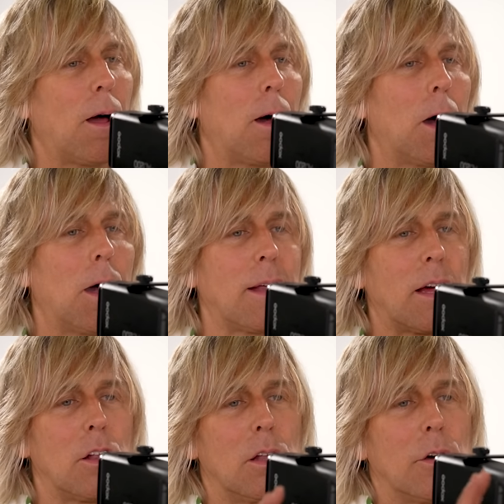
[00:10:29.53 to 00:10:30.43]
Uh, and
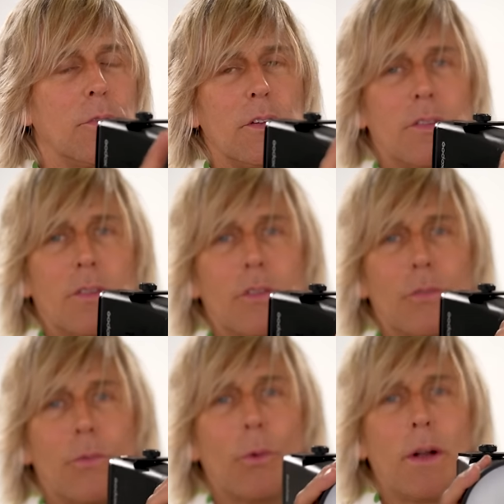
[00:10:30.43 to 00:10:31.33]
I love this,
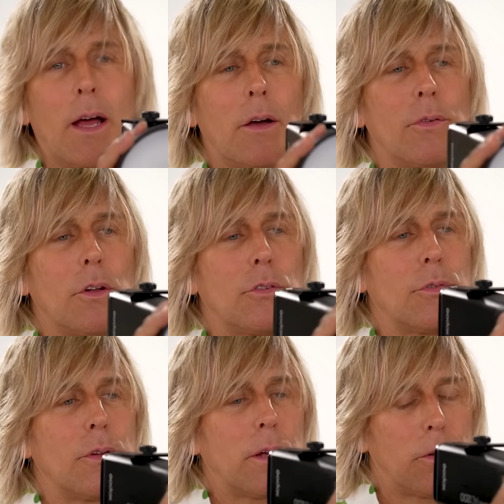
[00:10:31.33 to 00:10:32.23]
this four and a half inch
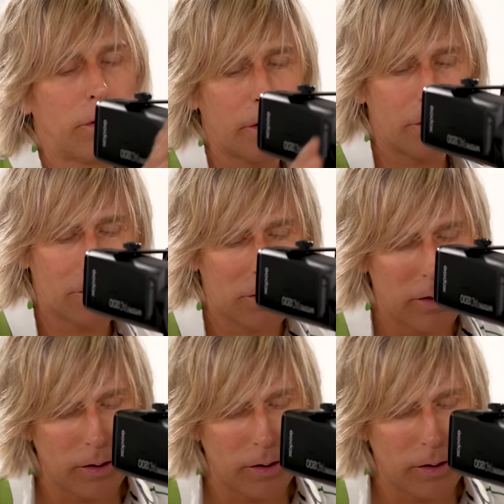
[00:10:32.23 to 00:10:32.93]
reflector dish.